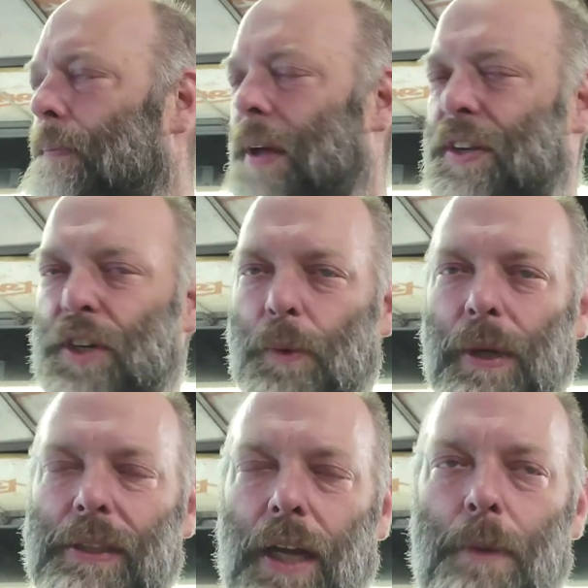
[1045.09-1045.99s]
Not sure
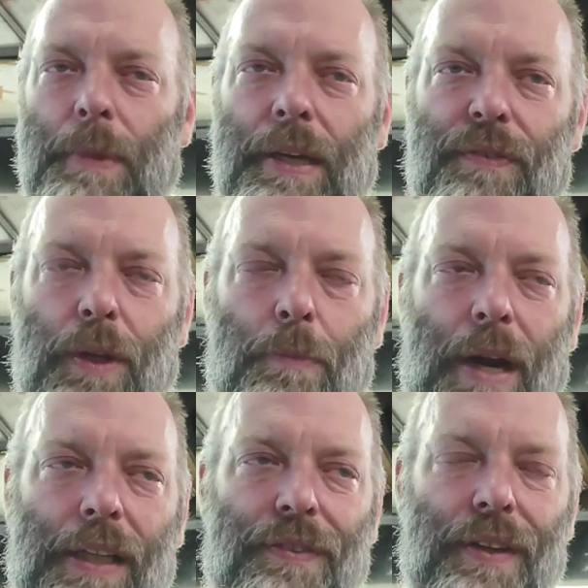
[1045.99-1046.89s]
what it's going to be for the
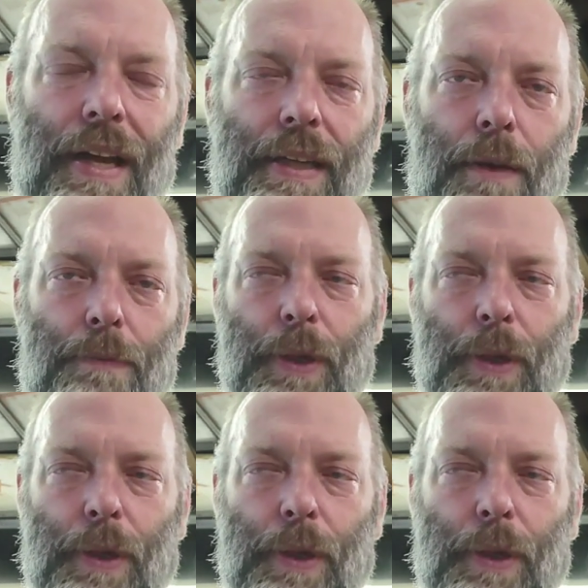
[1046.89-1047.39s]
price for that yet,